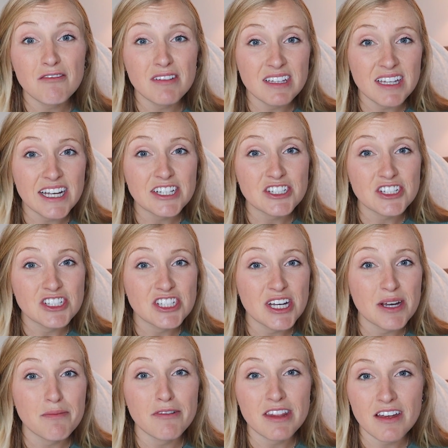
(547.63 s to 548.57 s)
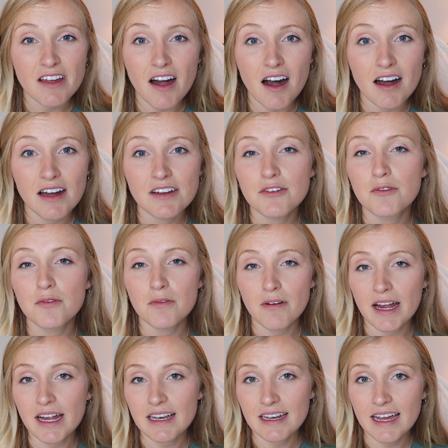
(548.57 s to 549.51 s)
relationship with God
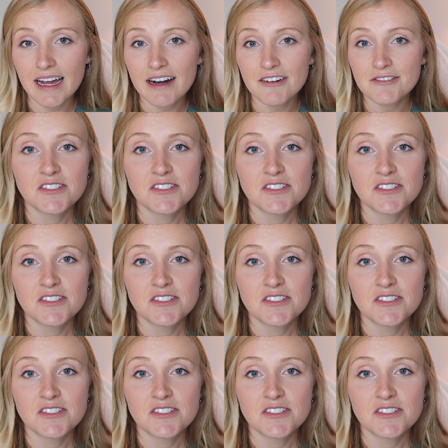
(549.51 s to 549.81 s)
right now.